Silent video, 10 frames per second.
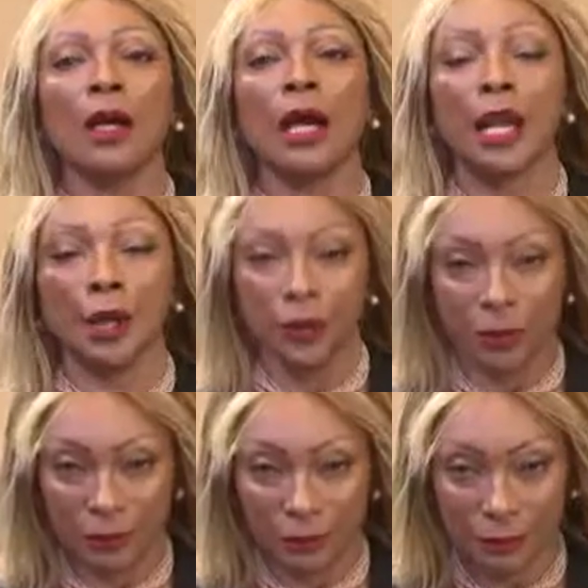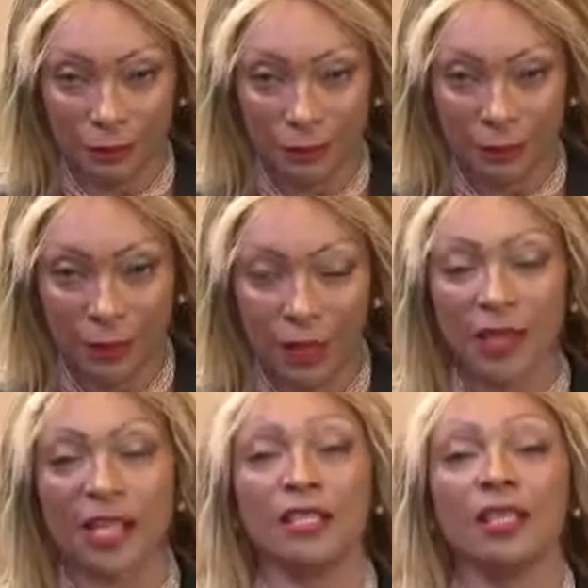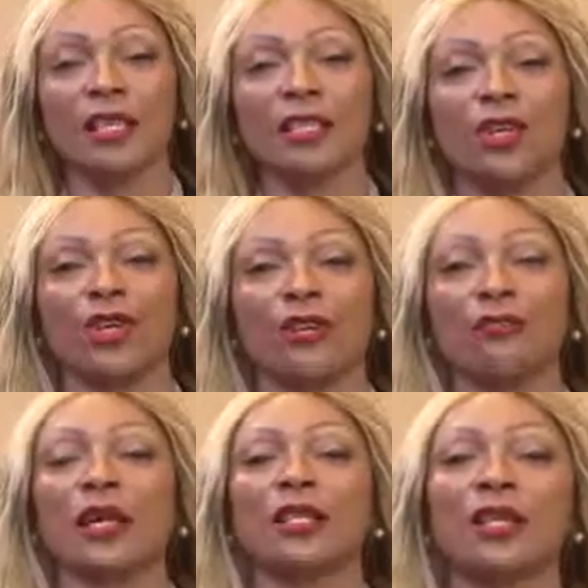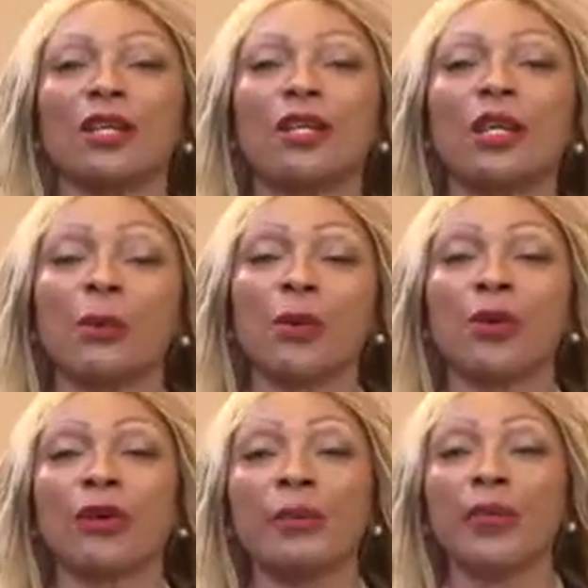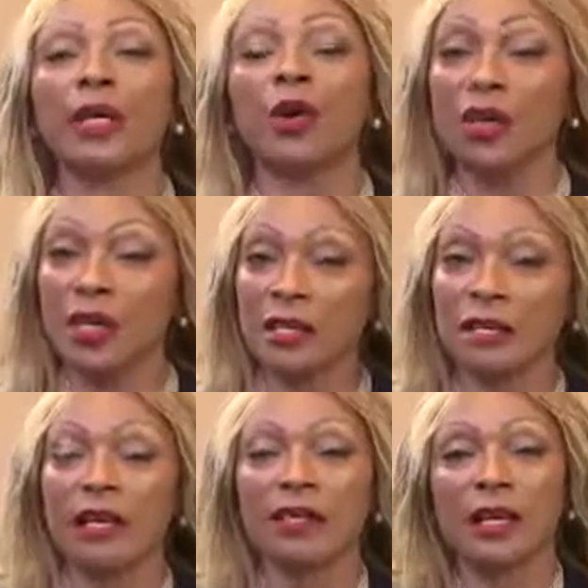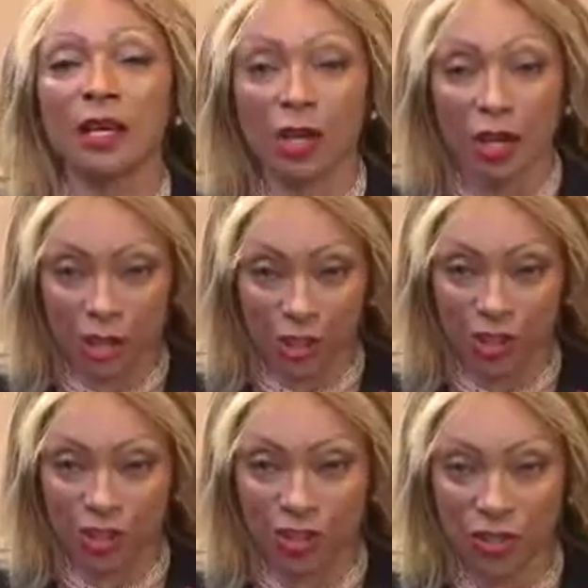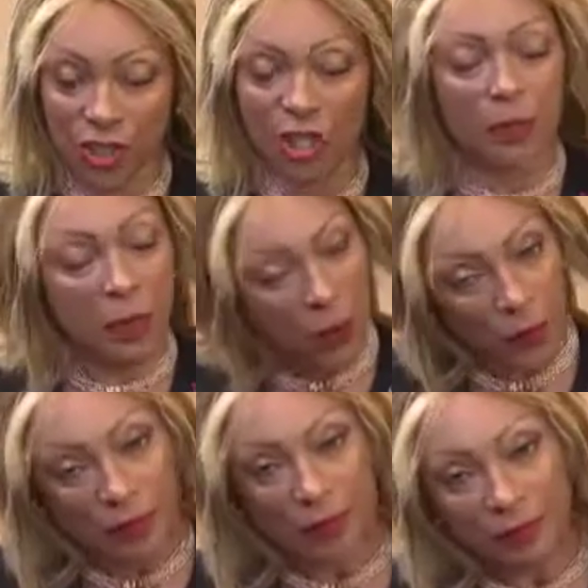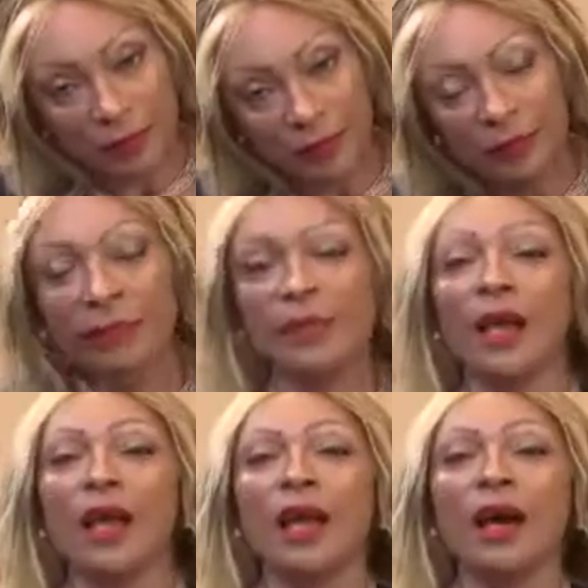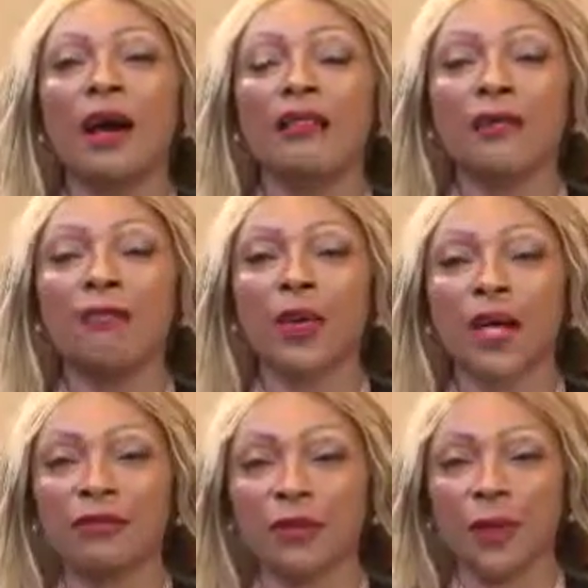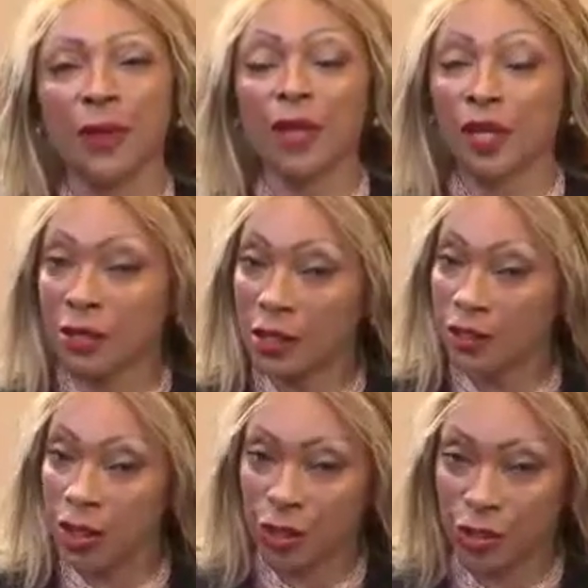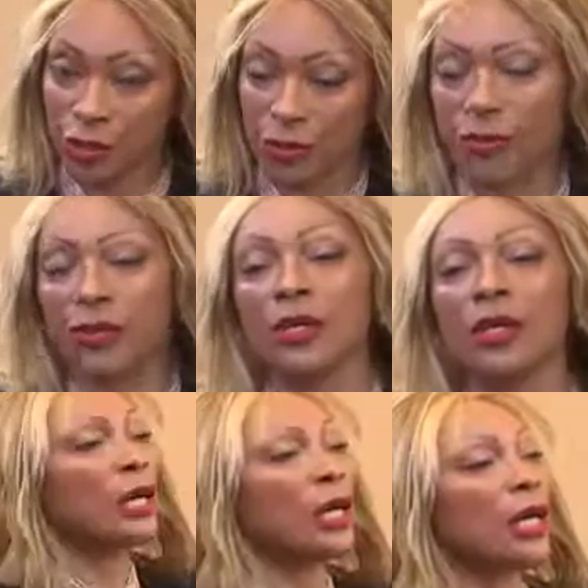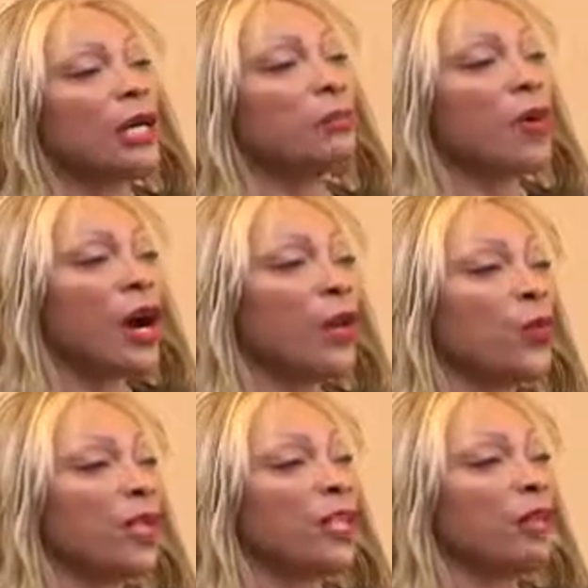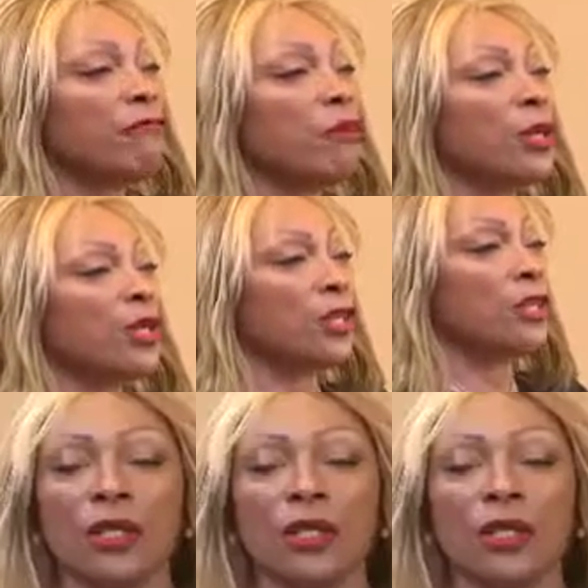Hello, this is the UD Factor, a program that understands that knowledge is power. And therefore, week after week, we discuss issues and empower you with information